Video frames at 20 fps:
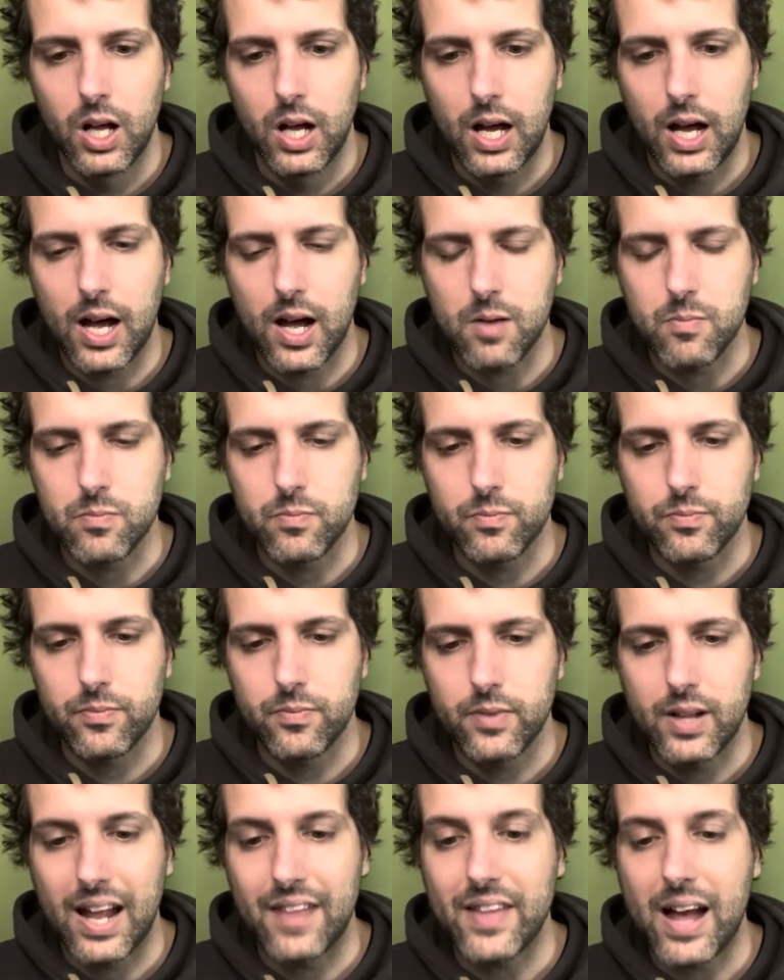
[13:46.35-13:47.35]
Um,
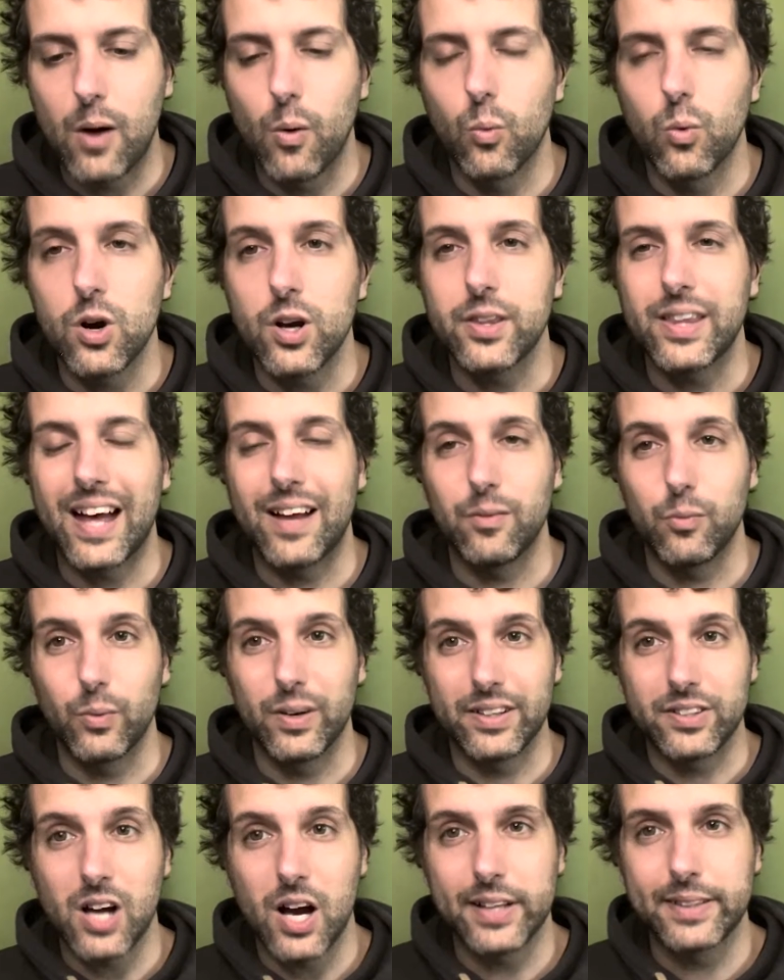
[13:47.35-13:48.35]
and that word that when
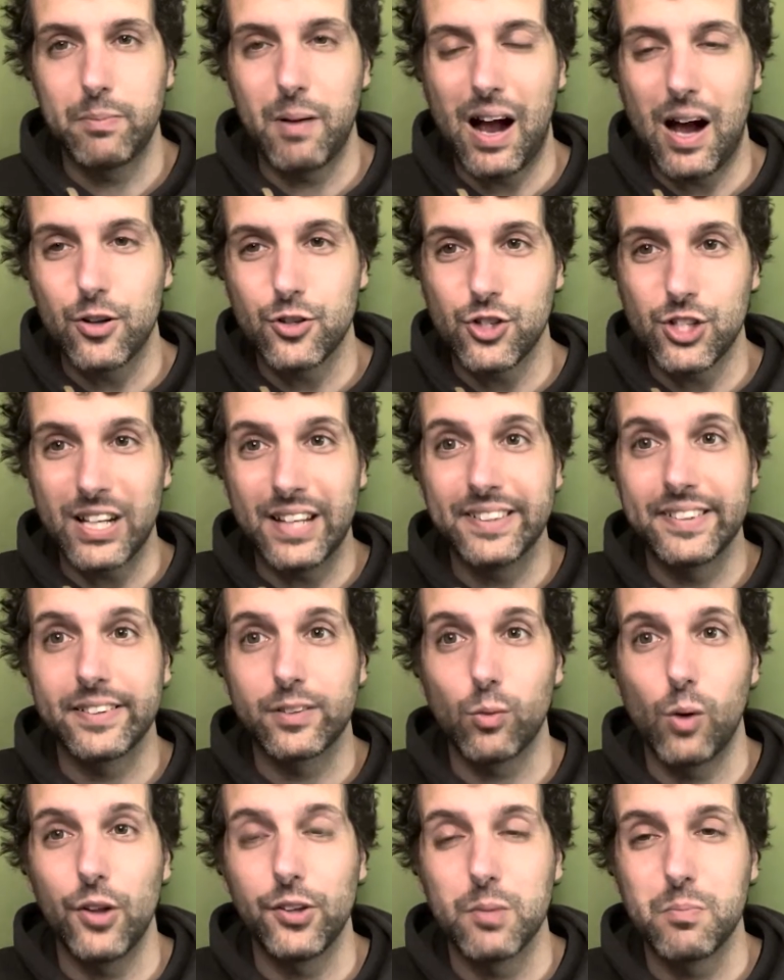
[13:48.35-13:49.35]
it talks about how Jesus
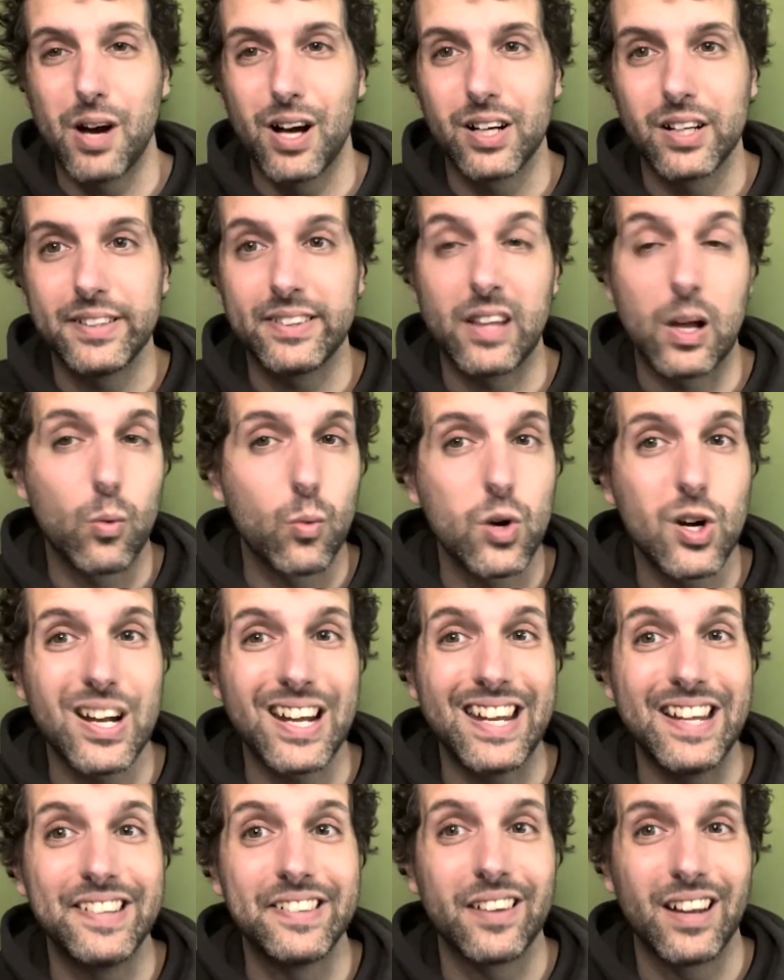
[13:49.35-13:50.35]
dwelt among us, that word
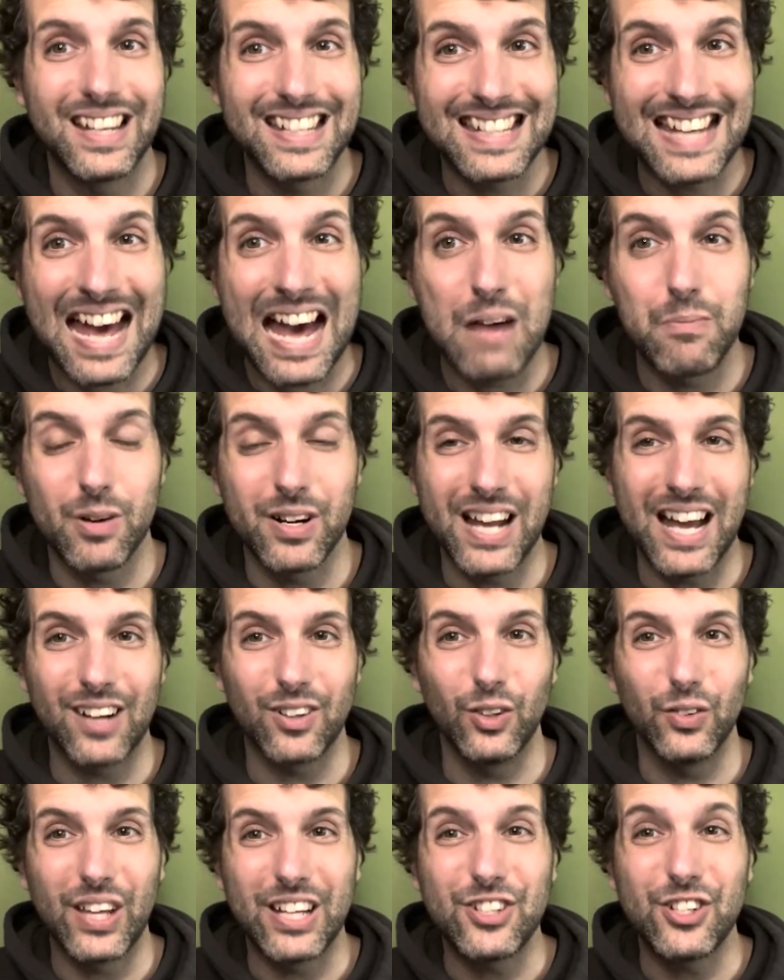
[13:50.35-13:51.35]
is
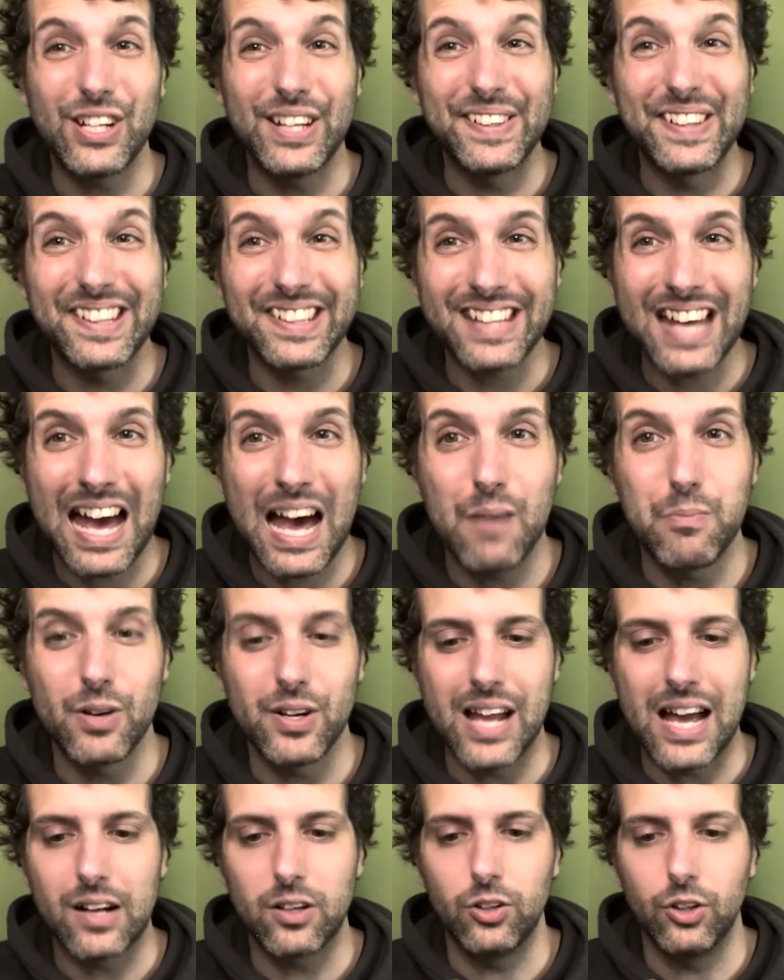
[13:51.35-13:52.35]
tabernacle, that Jesus
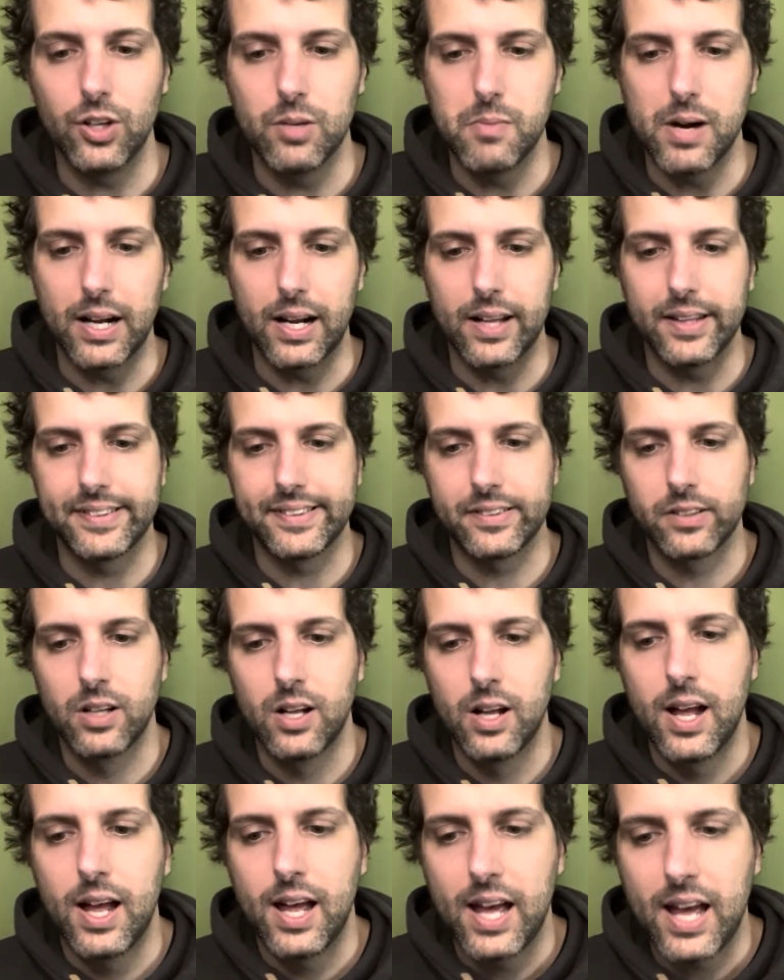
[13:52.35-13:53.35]
tabernacled among us.
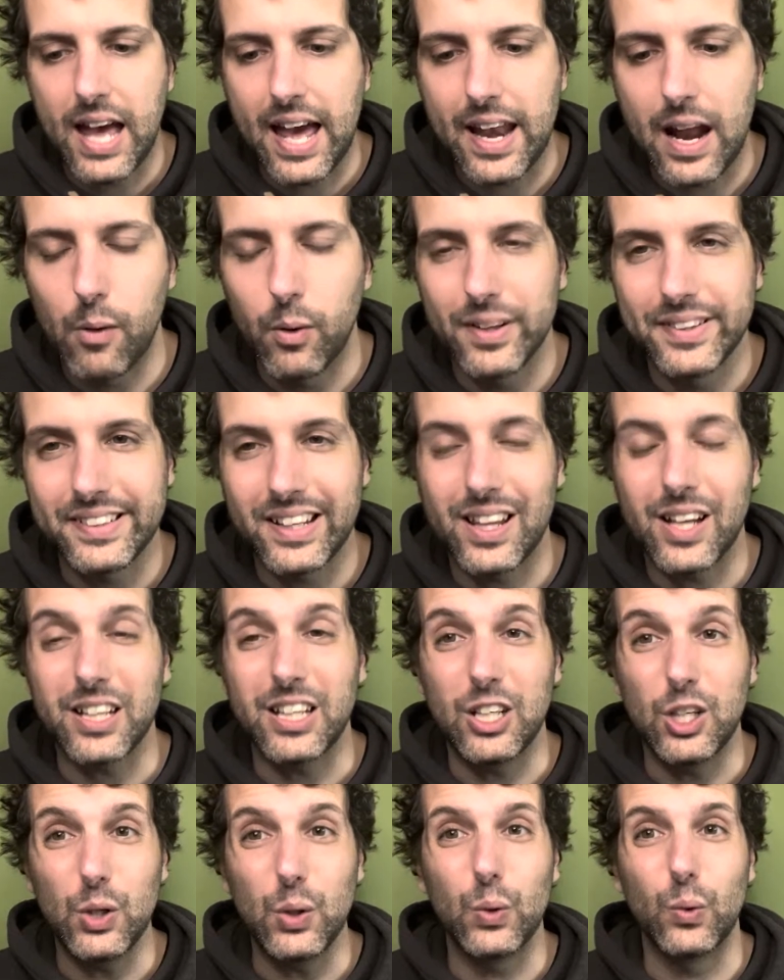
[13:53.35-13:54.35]
And I want to say that
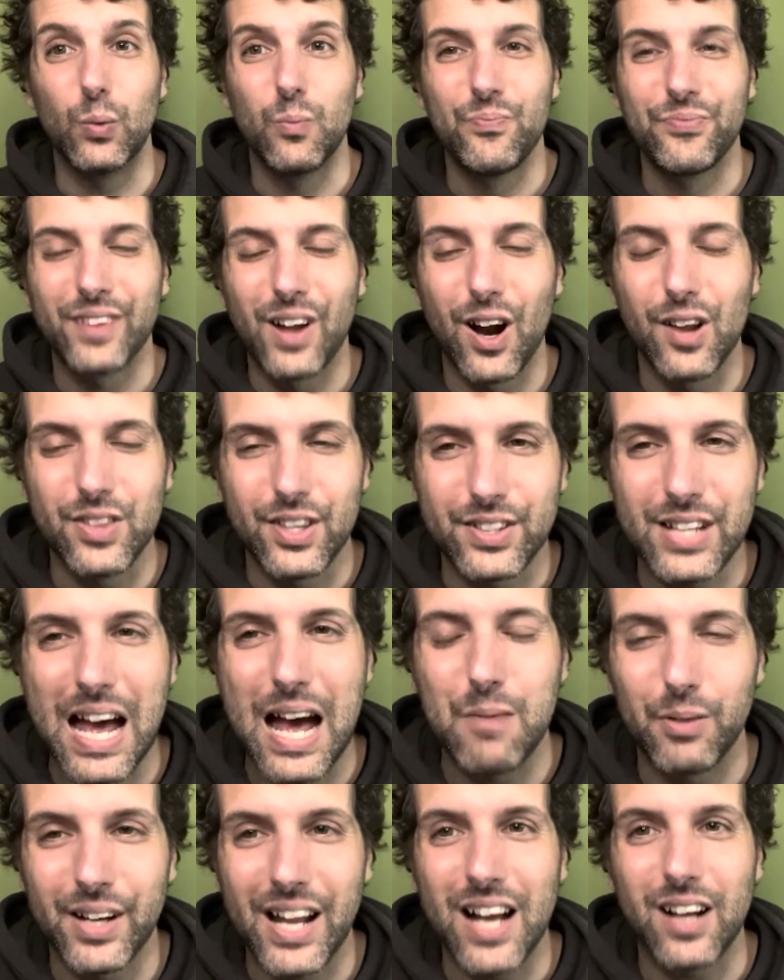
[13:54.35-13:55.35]
you are the
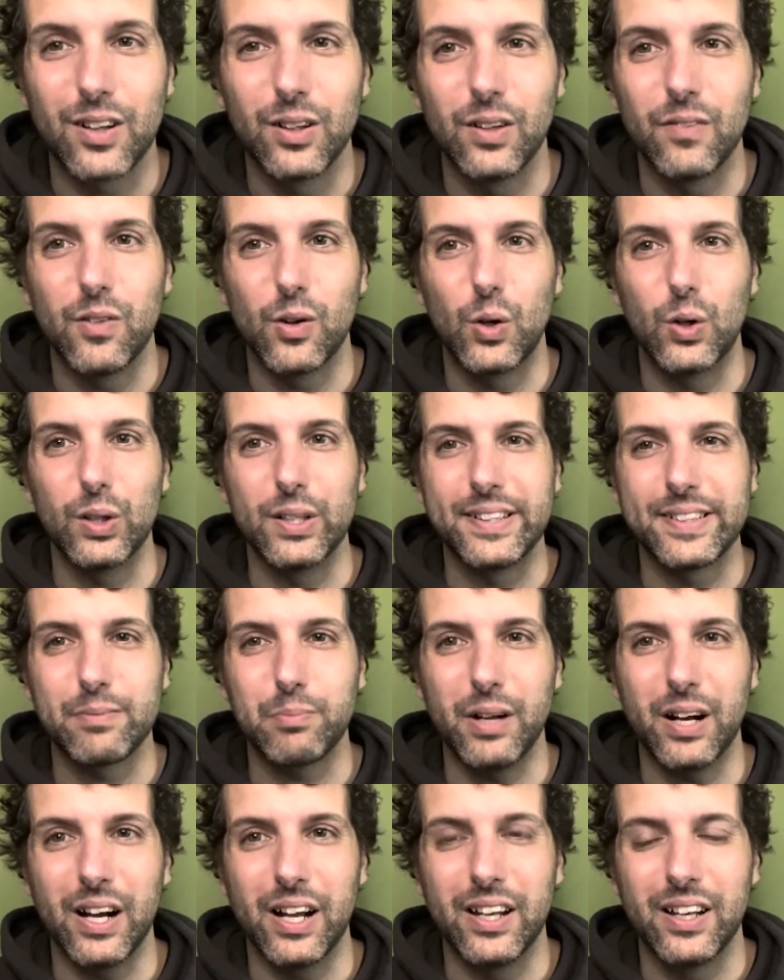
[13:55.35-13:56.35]
tabernacle of the Holy
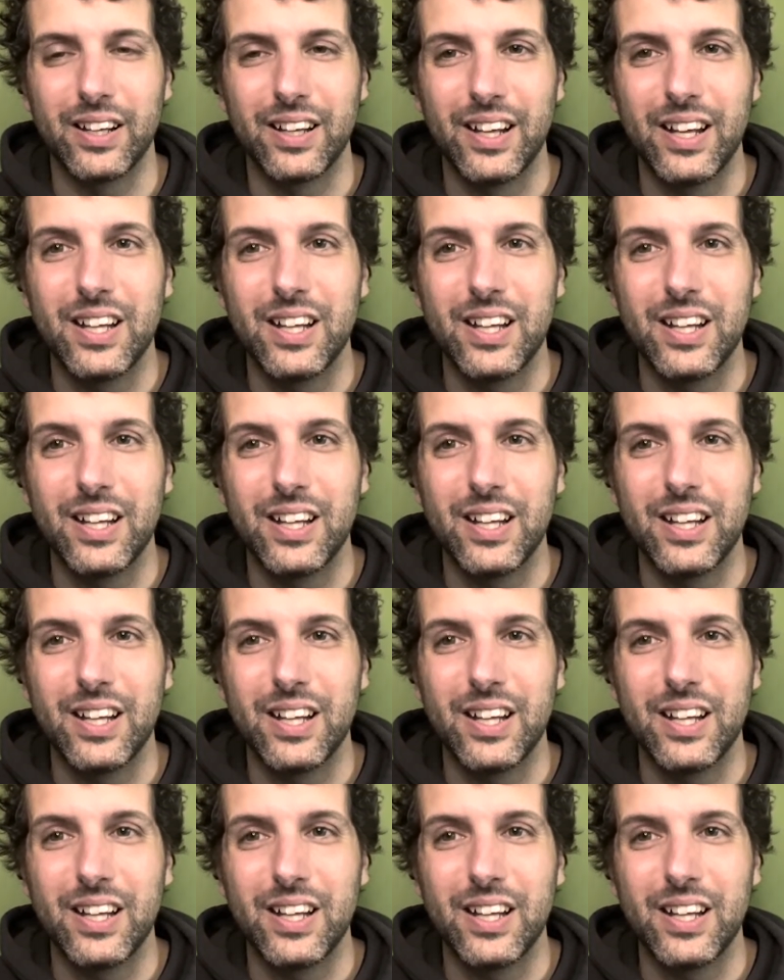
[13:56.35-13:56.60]
Spirit.